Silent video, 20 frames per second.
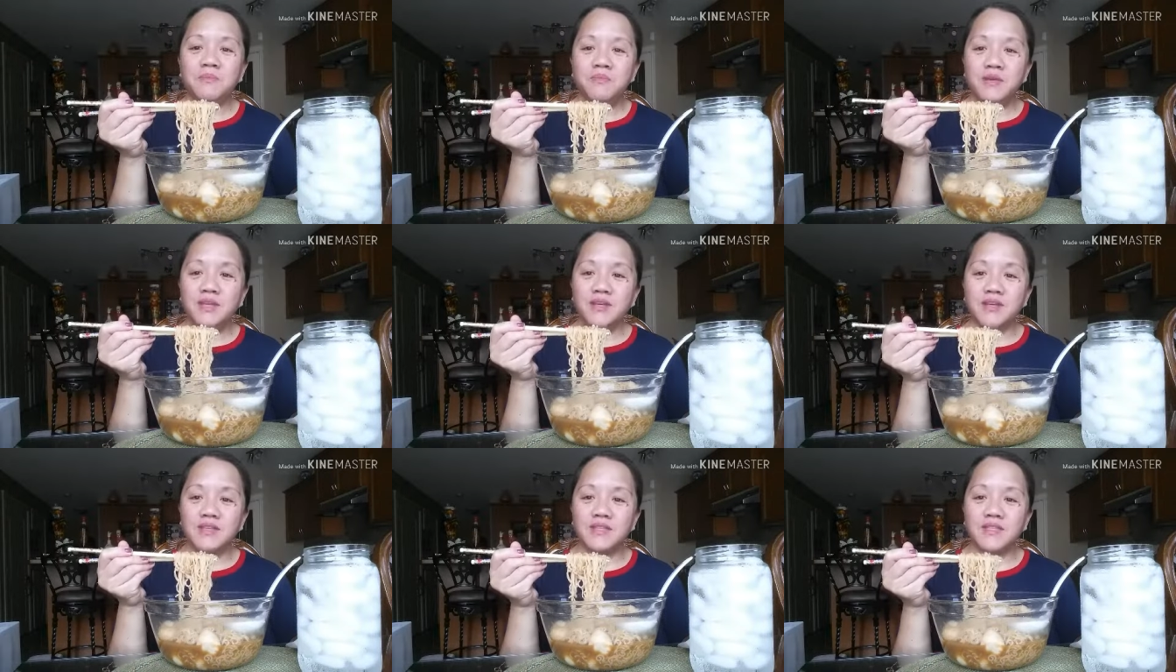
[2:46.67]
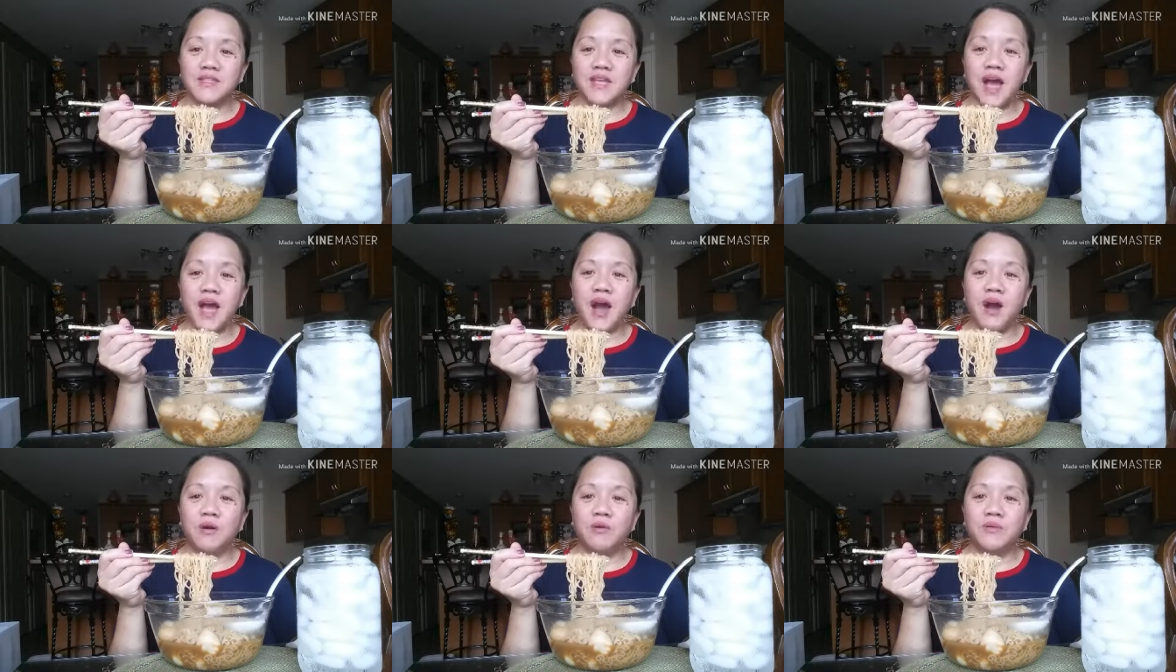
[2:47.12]
because
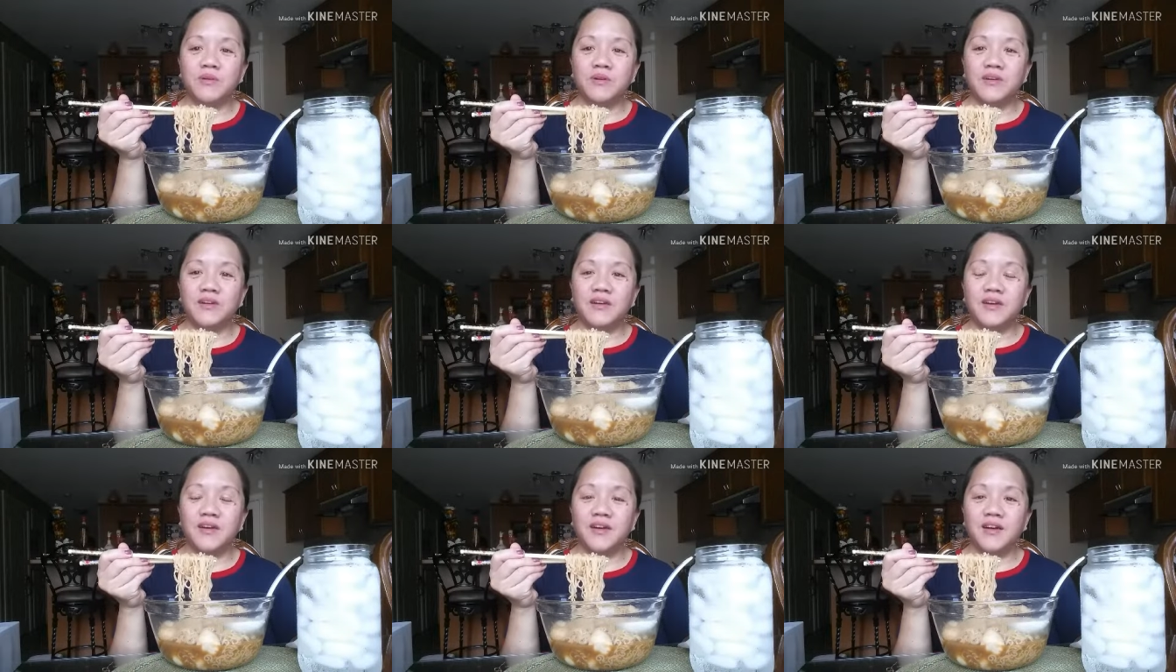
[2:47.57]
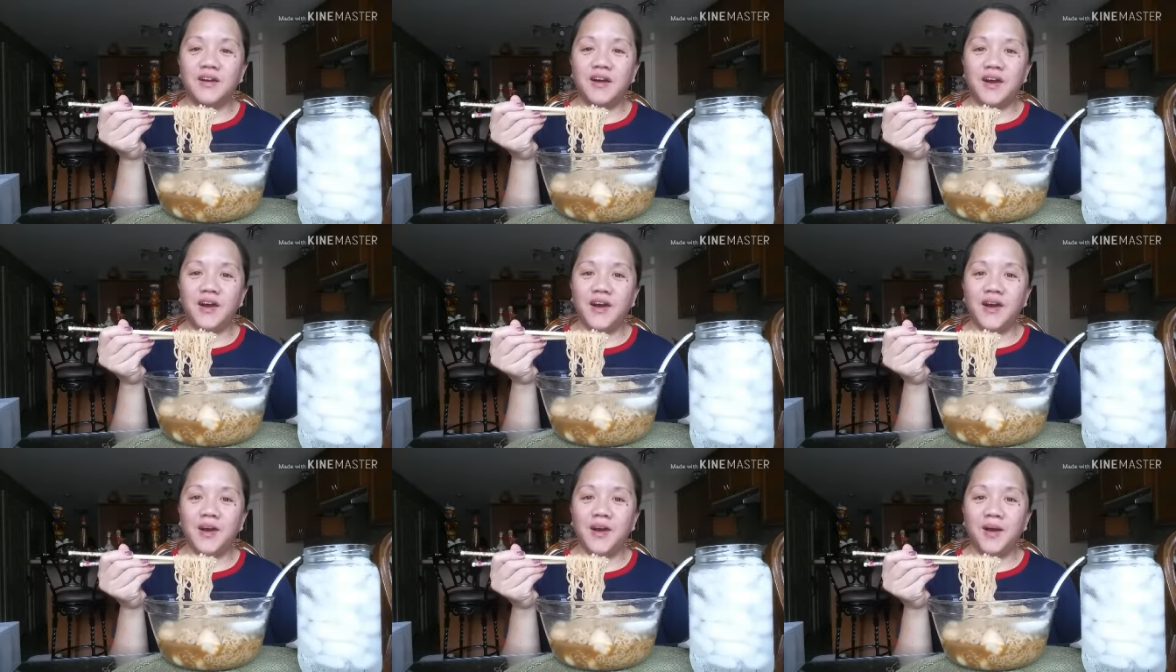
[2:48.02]
our
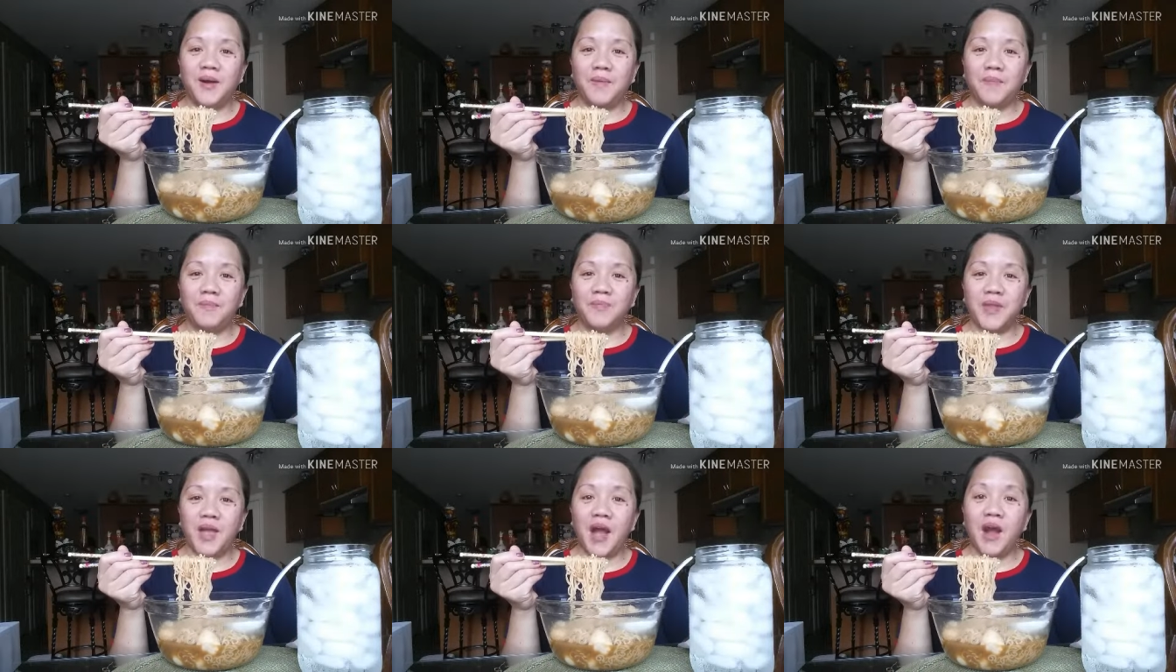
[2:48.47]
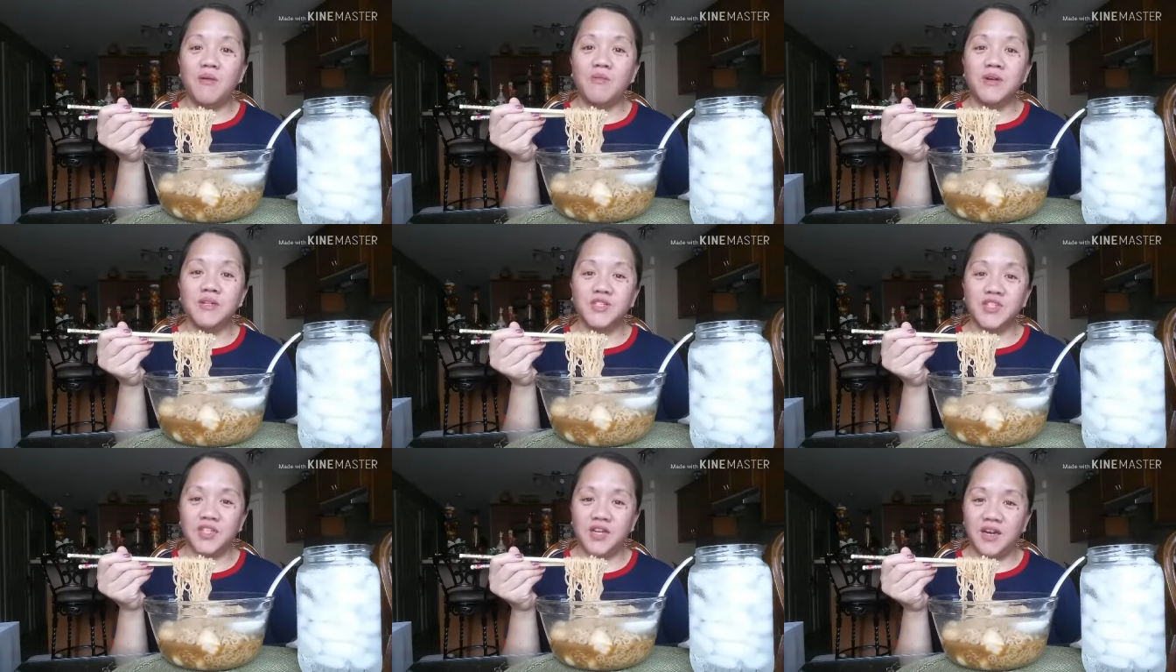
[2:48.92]
um,
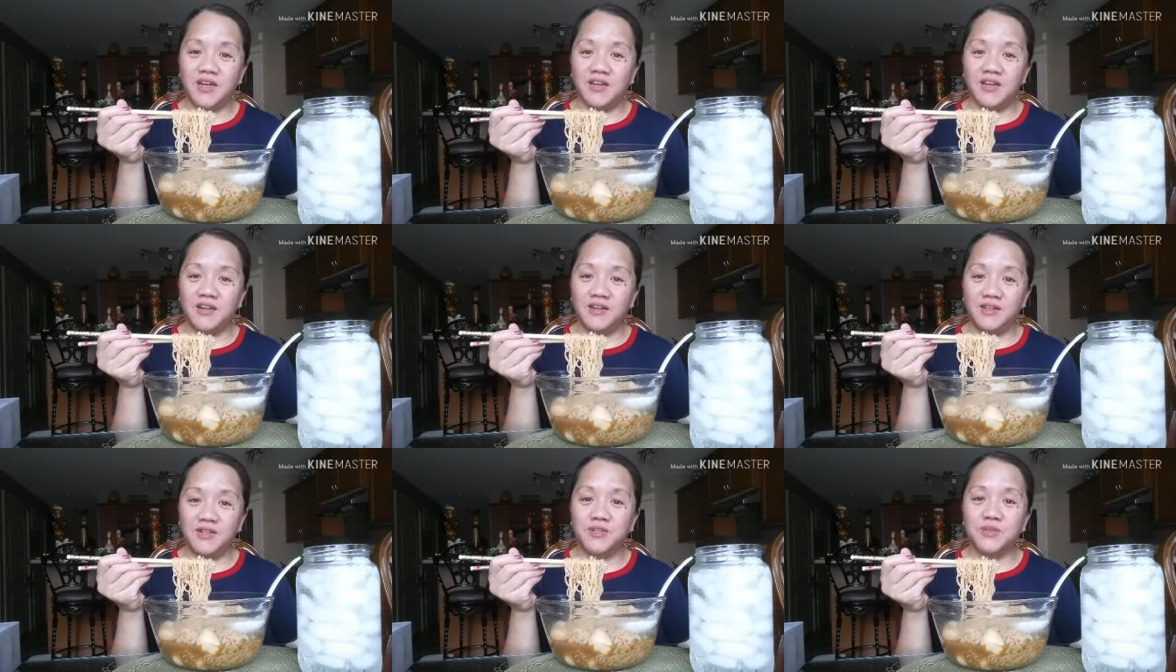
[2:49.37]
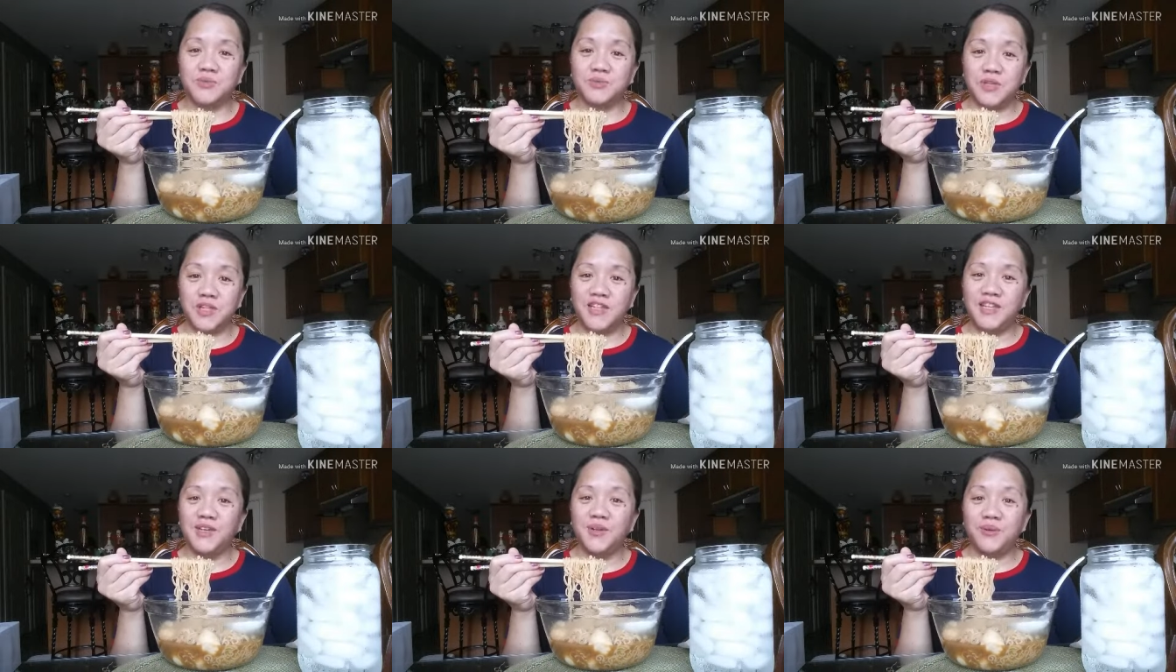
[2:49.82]
our channel is
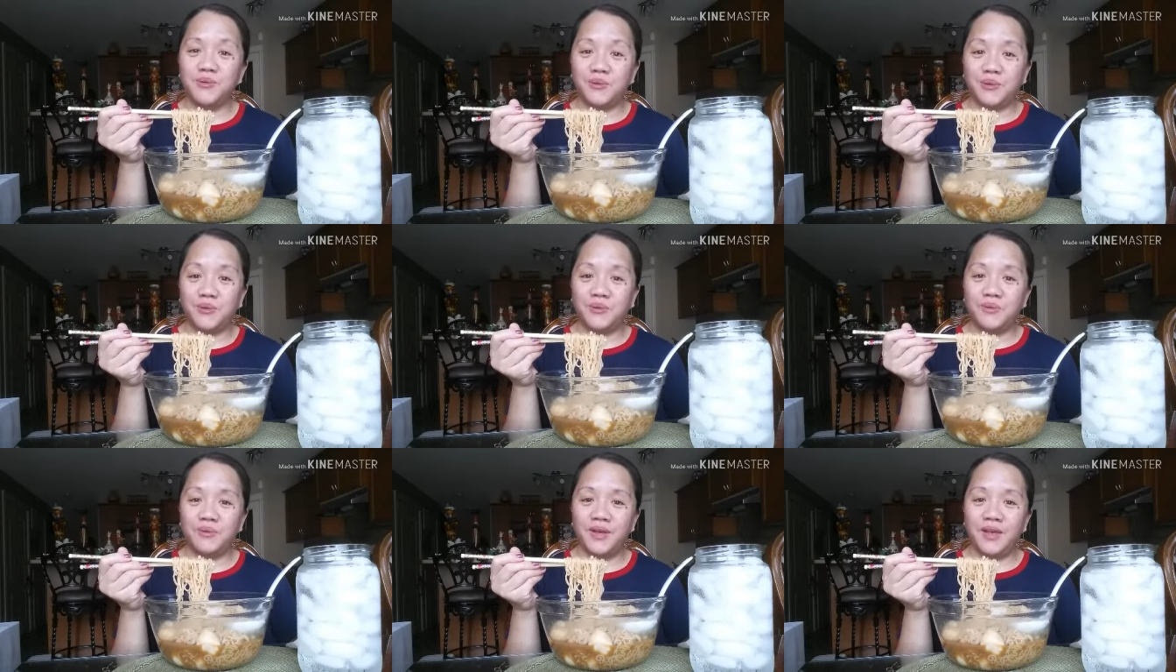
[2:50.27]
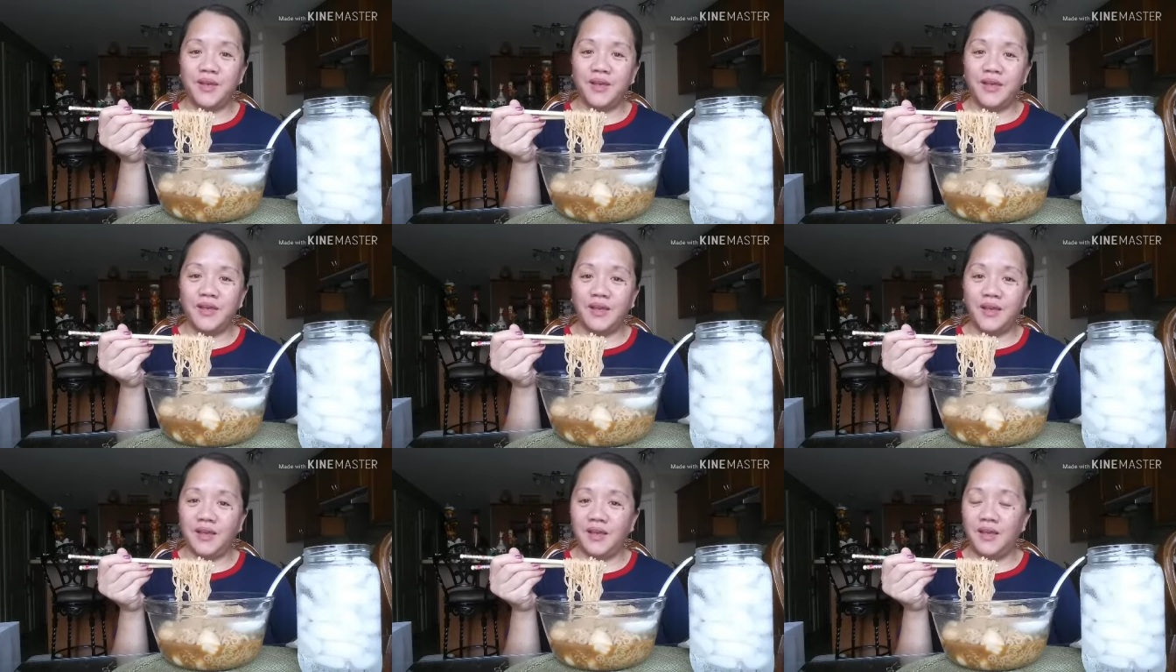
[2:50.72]
really
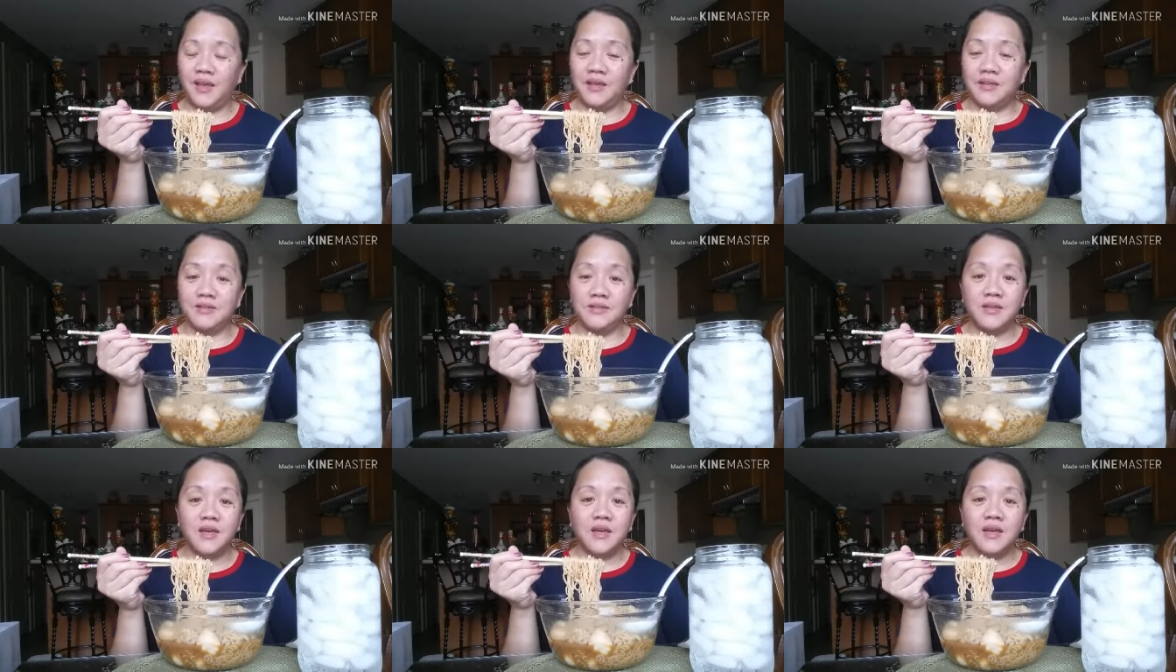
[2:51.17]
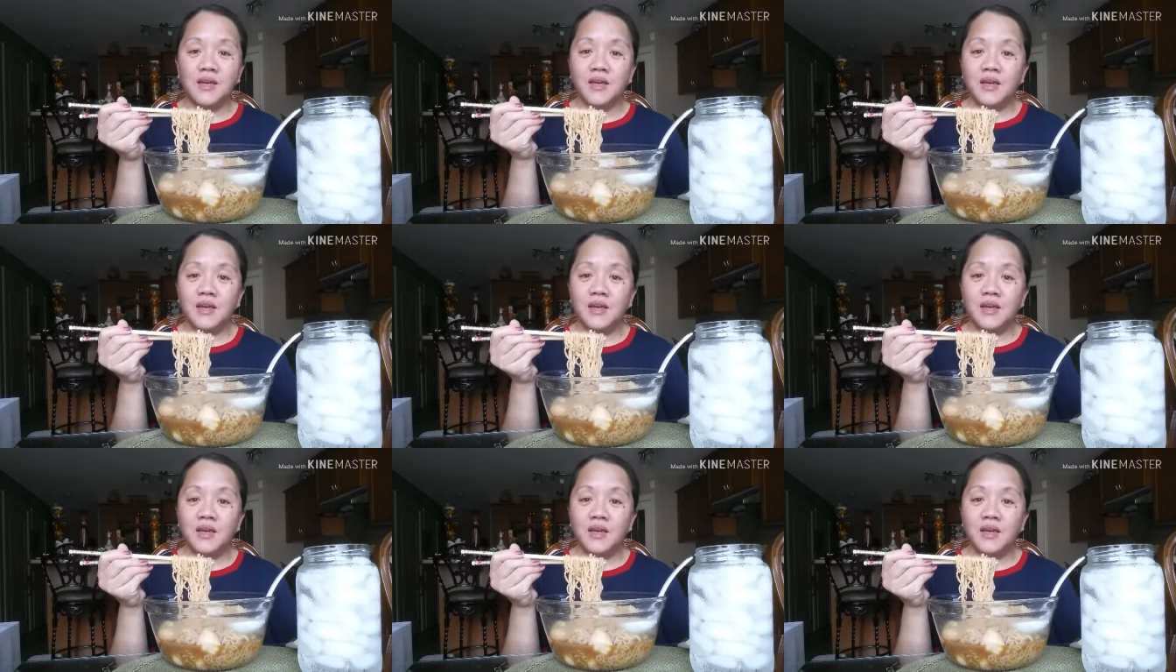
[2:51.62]
growing and